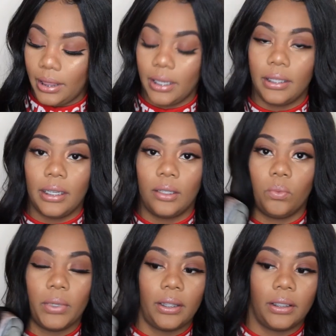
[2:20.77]
This is
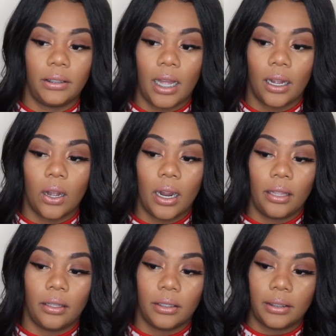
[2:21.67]
what the stock
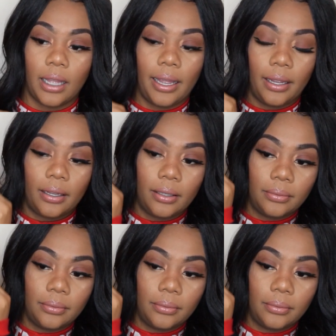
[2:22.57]
card looks like.